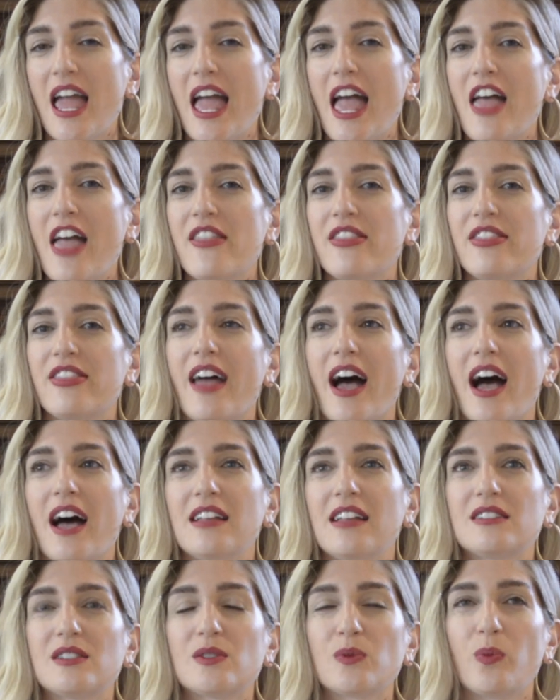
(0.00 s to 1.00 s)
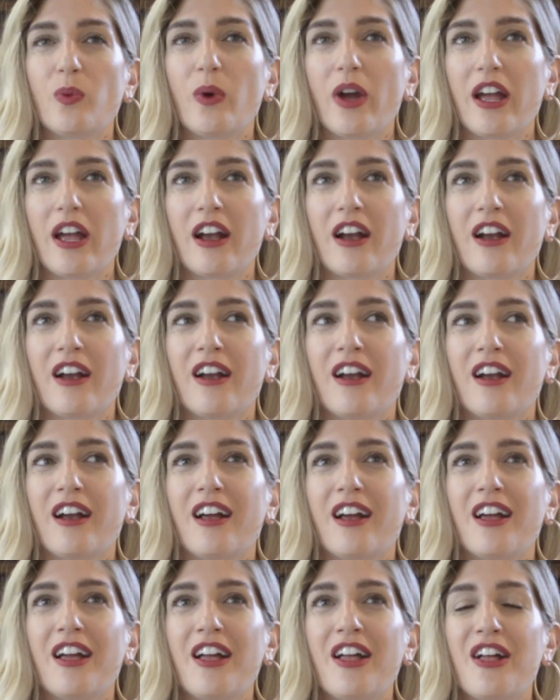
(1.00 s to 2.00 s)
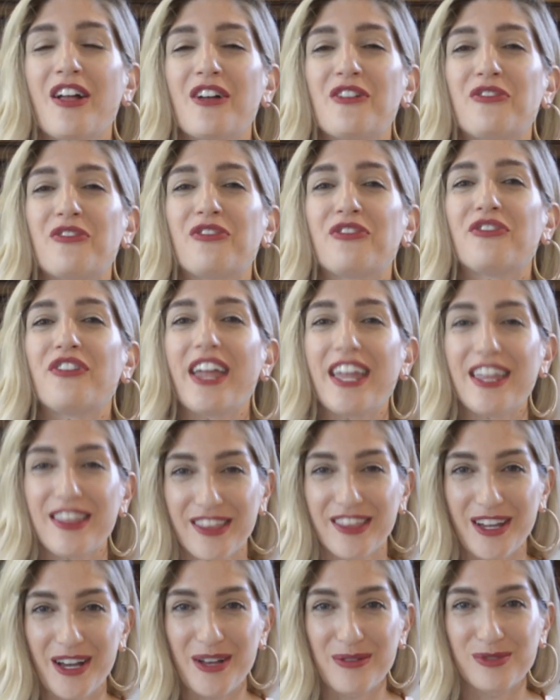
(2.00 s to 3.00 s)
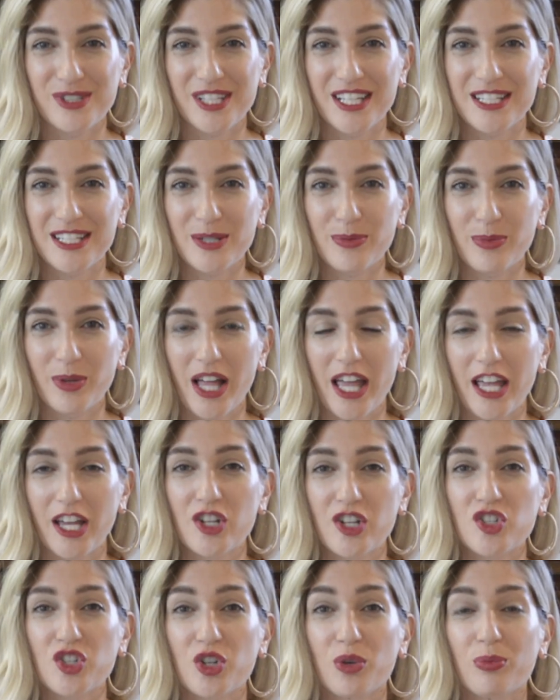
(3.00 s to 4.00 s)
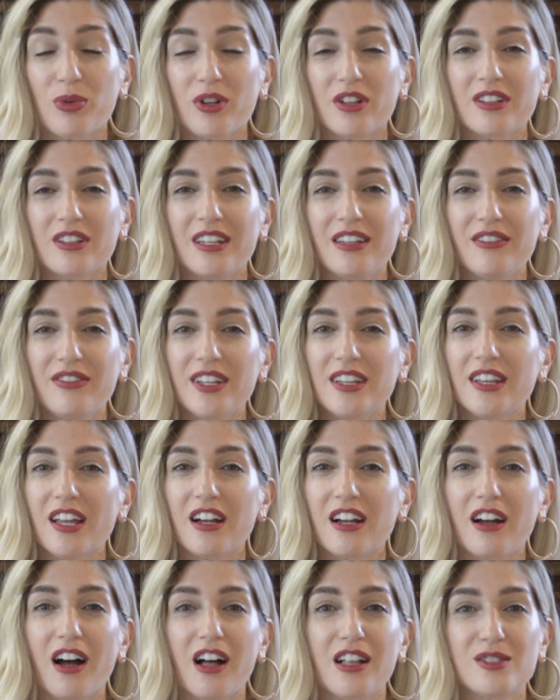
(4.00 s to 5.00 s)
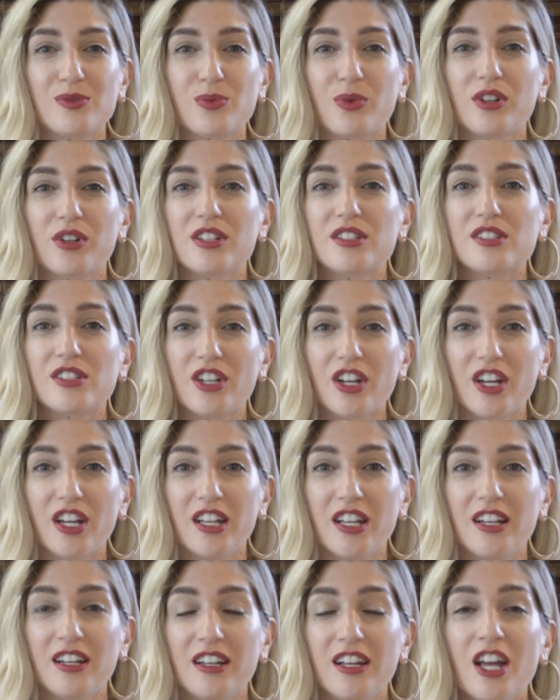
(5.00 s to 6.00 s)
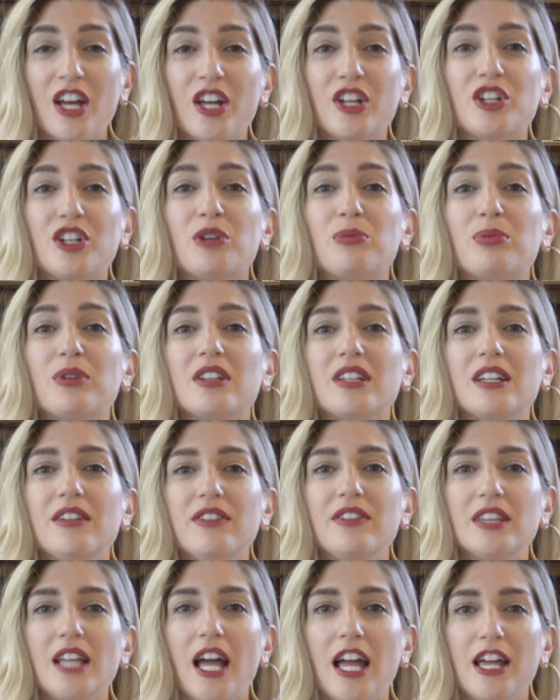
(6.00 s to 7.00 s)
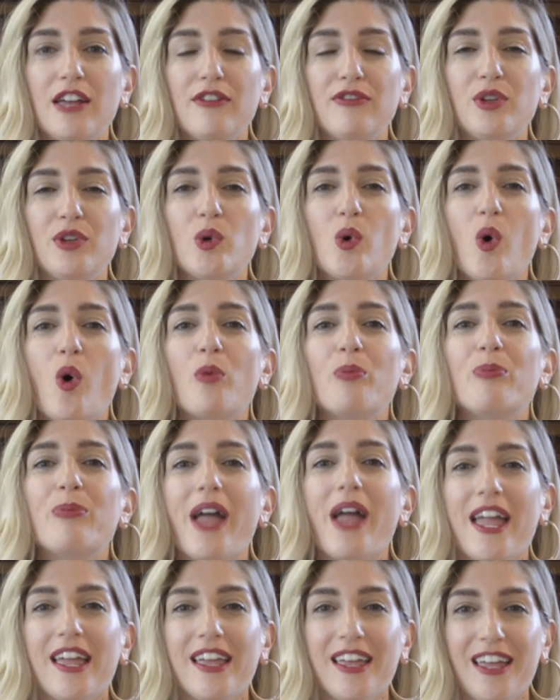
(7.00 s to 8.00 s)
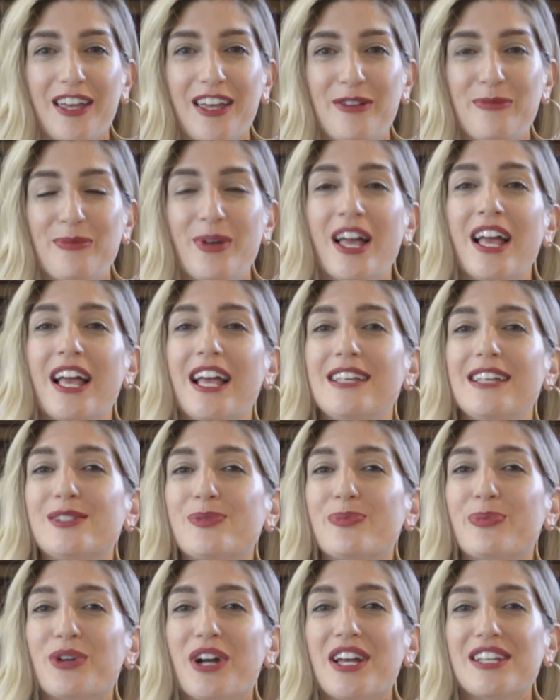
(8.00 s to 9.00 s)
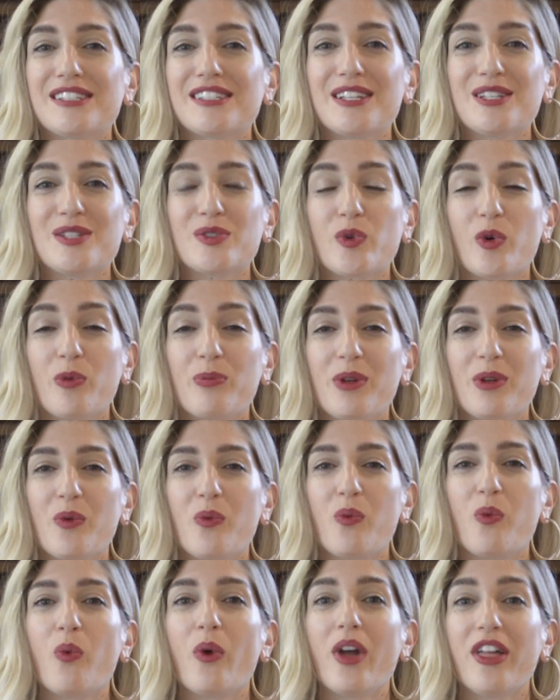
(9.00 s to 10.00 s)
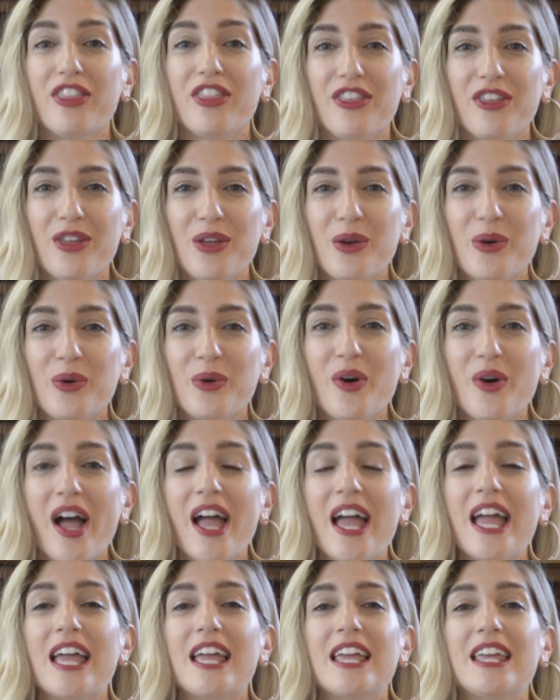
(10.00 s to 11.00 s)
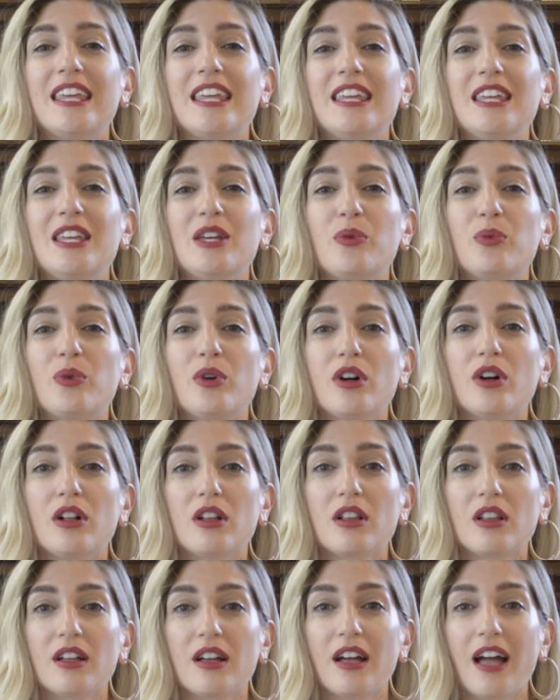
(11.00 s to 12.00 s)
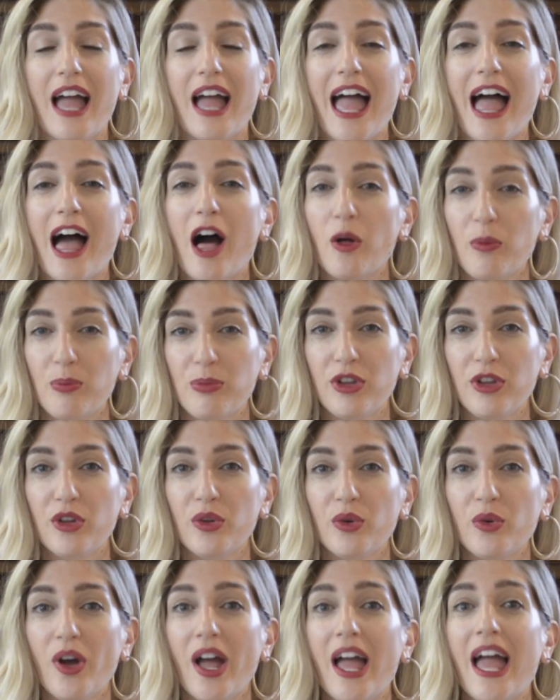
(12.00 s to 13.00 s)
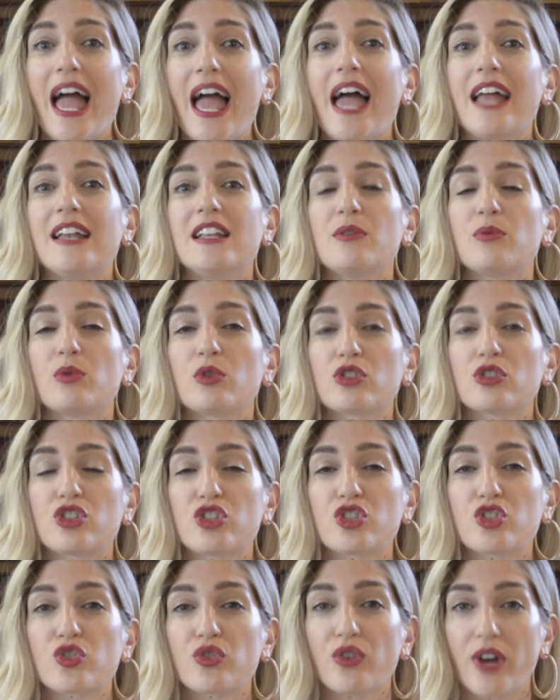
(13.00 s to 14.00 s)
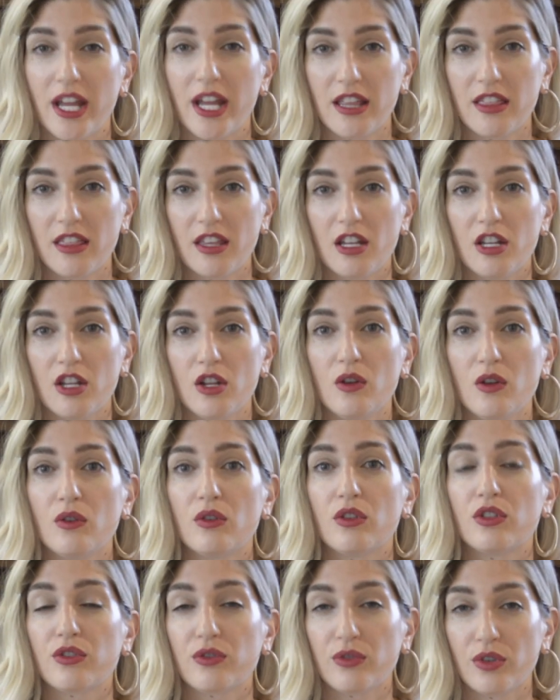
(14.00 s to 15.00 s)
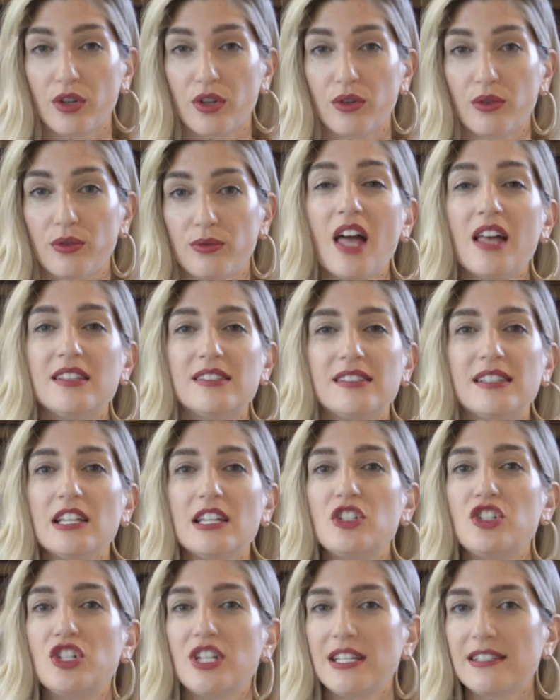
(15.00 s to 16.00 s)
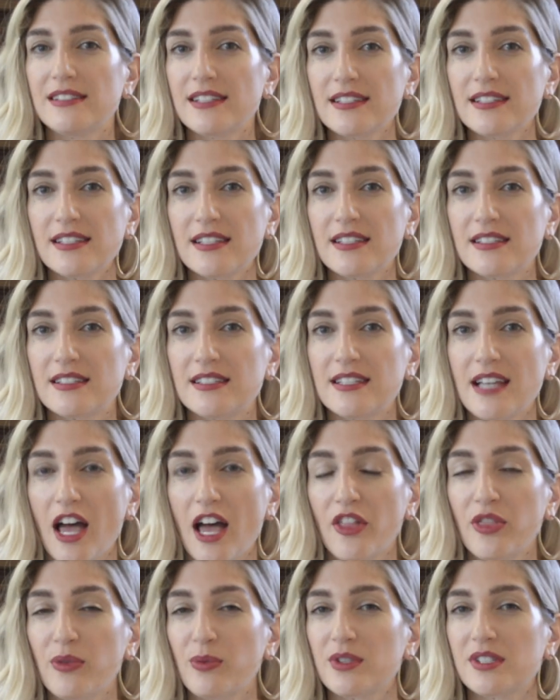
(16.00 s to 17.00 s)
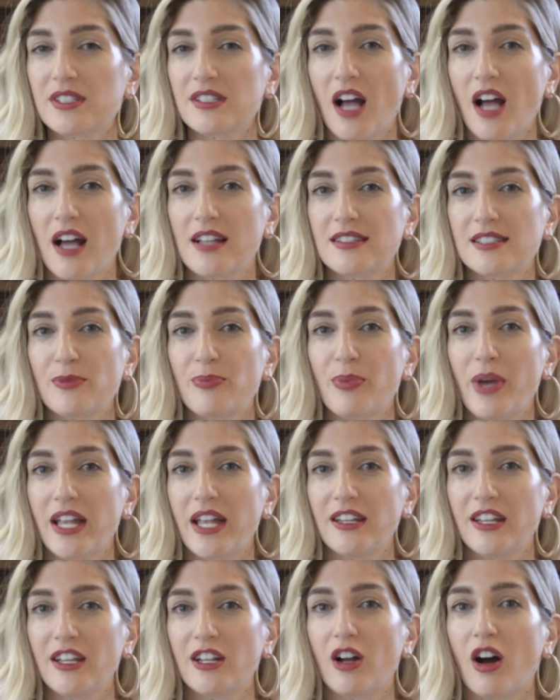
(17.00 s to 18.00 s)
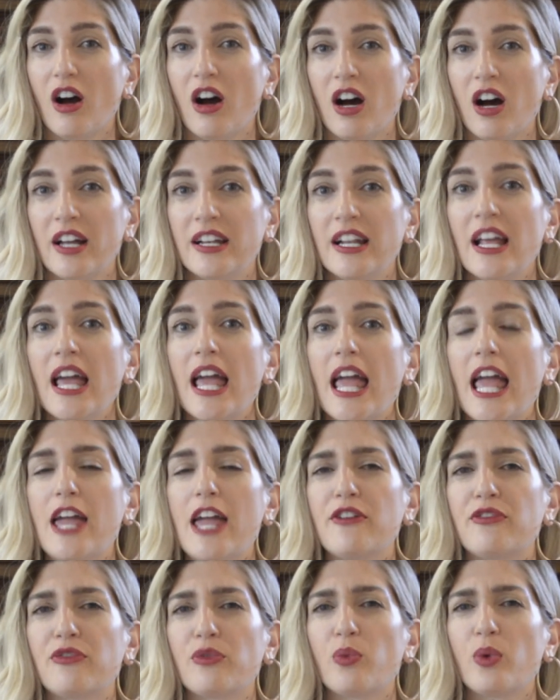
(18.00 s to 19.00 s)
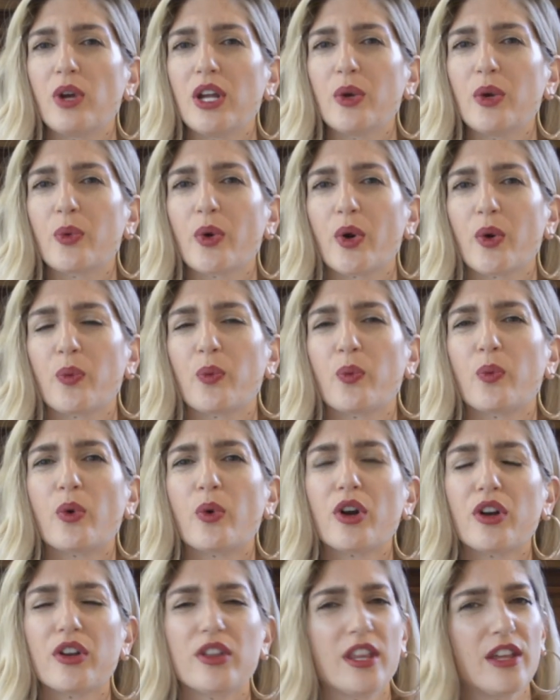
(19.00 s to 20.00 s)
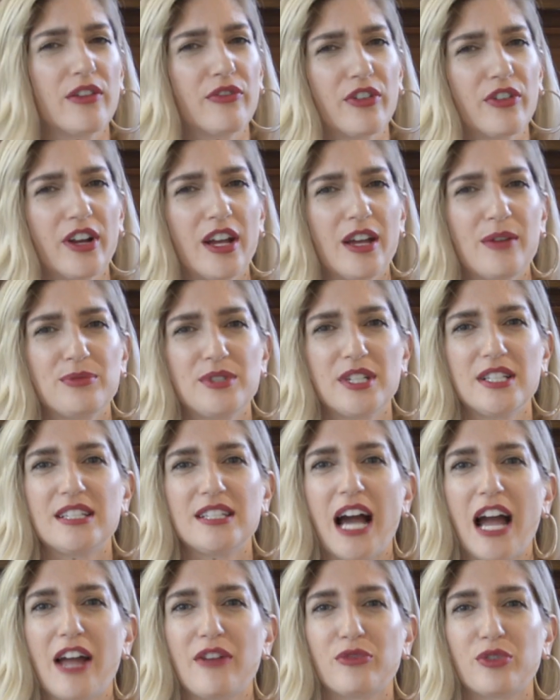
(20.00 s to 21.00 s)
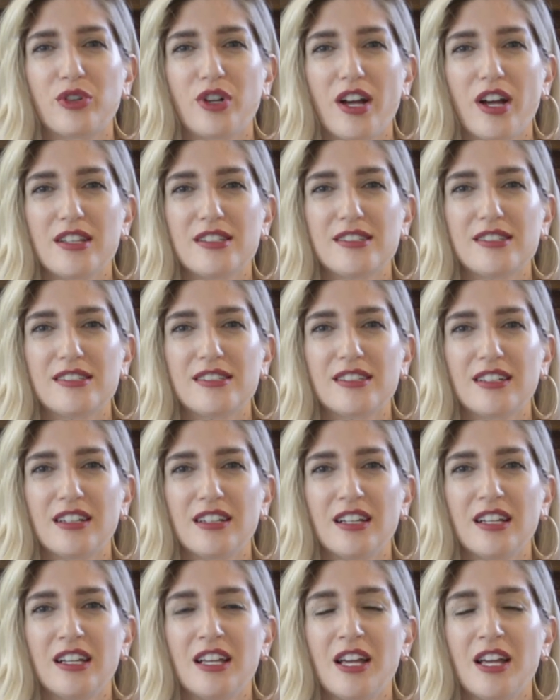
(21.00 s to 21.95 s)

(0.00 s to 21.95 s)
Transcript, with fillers: And that's where faith comes into play, because you're believing that God's word is good. You're believing that if you obey him, his presence will be with you. He will help you, and he will strengthen you through. See, Jesus's death was not dependent on if we were worthy for him to die for us,